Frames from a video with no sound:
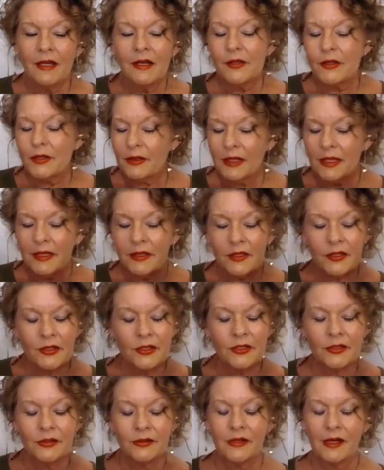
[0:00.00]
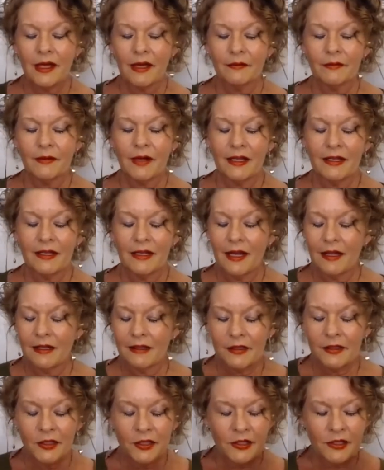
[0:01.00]
So let's just do that right now.
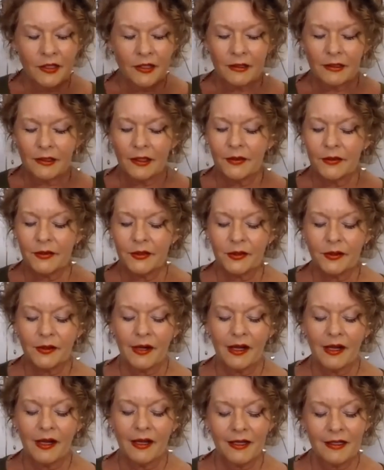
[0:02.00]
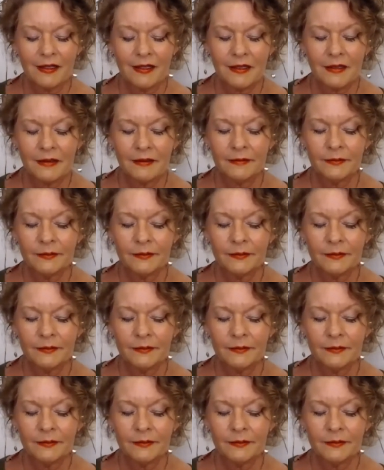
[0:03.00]
Let's just close your eyes